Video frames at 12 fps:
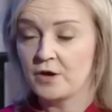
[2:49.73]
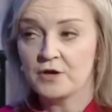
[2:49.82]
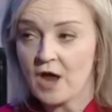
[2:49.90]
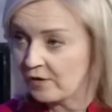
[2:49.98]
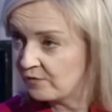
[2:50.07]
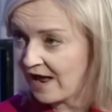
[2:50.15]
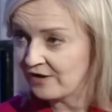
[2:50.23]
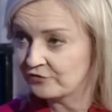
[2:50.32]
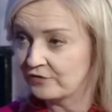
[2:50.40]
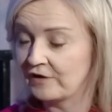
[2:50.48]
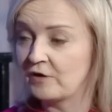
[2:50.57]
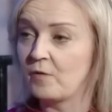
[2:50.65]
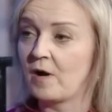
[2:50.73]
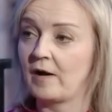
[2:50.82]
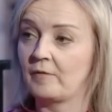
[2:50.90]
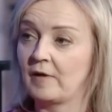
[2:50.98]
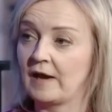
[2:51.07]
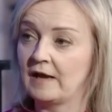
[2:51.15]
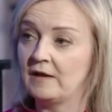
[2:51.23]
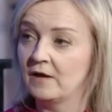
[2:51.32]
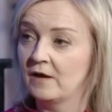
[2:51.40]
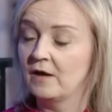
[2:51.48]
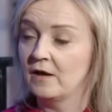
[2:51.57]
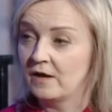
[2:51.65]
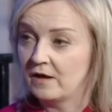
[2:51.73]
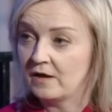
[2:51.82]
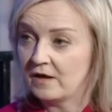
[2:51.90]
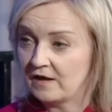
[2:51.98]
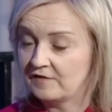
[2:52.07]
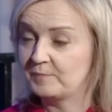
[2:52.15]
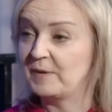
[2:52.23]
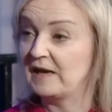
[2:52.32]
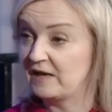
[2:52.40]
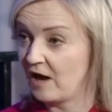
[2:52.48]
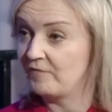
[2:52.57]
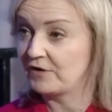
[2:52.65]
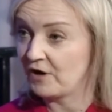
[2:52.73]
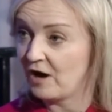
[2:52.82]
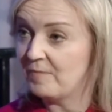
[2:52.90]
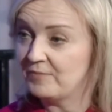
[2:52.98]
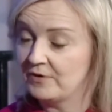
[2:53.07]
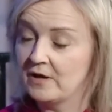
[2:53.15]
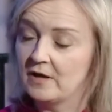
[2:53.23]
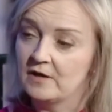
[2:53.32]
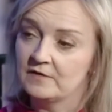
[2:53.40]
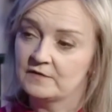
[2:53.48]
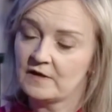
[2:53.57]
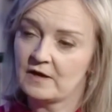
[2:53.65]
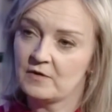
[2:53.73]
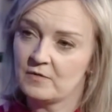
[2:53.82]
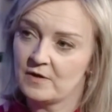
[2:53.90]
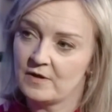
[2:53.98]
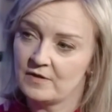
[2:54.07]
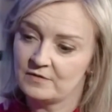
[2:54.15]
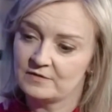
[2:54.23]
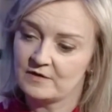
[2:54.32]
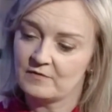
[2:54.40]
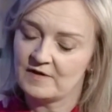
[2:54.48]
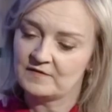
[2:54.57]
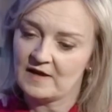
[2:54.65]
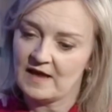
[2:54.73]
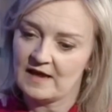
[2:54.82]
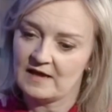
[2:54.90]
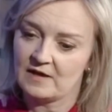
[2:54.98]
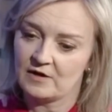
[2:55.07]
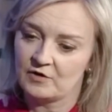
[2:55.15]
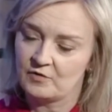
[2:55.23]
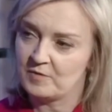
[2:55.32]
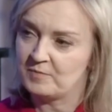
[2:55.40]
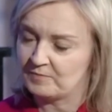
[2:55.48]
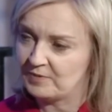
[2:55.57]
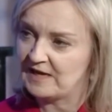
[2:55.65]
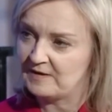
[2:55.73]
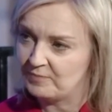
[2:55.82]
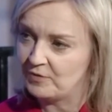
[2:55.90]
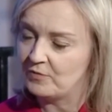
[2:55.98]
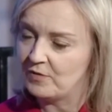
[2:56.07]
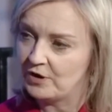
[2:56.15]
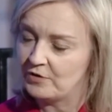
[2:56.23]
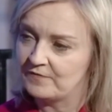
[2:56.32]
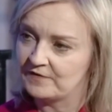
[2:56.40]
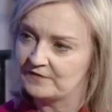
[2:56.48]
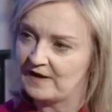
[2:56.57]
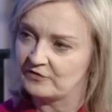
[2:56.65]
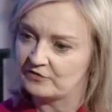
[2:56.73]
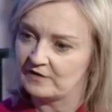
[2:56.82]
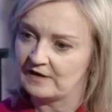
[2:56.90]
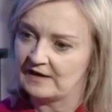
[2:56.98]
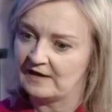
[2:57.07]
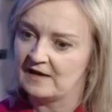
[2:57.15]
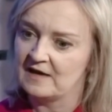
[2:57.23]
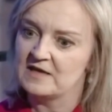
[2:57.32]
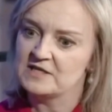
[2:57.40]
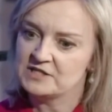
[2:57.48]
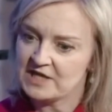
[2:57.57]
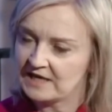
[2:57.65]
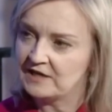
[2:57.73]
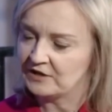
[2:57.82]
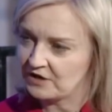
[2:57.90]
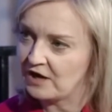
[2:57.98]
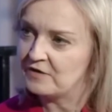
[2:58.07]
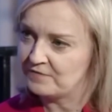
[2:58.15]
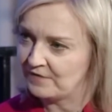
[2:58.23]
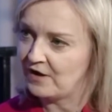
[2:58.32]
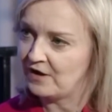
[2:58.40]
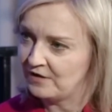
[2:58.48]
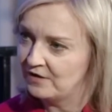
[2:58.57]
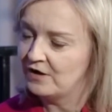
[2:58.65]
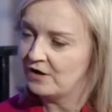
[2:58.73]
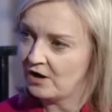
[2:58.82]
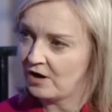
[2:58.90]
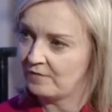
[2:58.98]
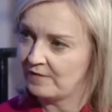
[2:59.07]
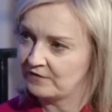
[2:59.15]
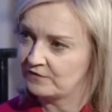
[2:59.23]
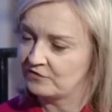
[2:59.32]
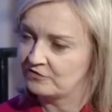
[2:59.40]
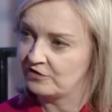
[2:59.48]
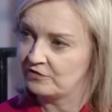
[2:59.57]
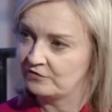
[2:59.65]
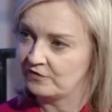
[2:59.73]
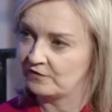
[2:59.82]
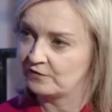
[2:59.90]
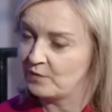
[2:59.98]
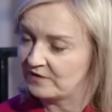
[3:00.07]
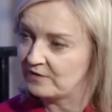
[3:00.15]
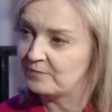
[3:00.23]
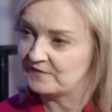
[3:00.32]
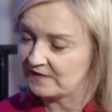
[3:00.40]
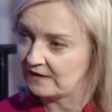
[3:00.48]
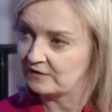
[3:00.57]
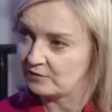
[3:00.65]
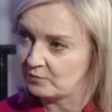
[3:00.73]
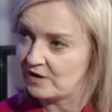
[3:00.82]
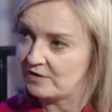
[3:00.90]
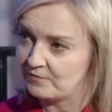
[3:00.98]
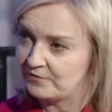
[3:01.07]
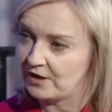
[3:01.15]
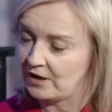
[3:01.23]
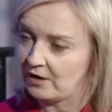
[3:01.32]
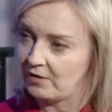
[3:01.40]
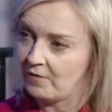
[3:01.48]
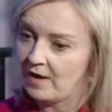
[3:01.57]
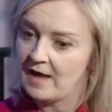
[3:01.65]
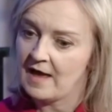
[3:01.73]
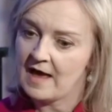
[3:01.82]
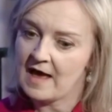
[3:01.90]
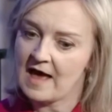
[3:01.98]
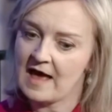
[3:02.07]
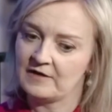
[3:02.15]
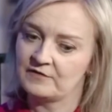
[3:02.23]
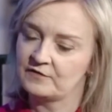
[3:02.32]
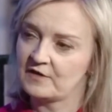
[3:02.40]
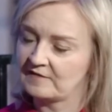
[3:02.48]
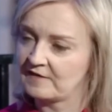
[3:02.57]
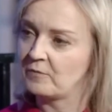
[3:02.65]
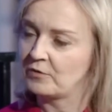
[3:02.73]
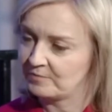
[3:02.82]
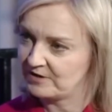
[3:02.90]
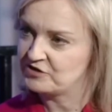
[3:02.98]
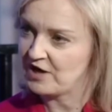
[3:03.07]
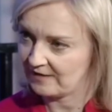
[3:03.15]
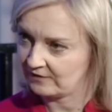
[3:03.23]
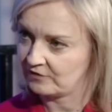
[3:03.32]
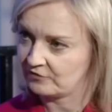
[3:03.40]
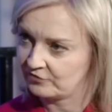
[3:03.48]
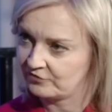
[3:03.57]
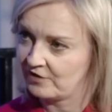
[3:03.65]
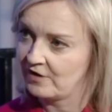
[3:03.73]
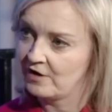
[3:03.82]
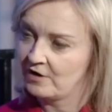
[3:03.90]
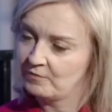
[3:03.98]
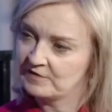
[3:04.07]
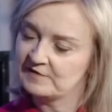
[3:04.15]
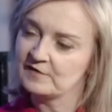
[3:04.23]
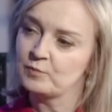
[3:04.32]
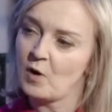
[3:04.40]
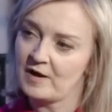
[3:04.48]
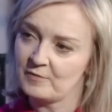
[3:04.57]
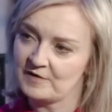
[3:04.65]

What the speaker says: national inquiry. It's been covered up. So there is a group of people who have essentially taken over our institutions with a particular worldview, and they don't want to be challenged, which is why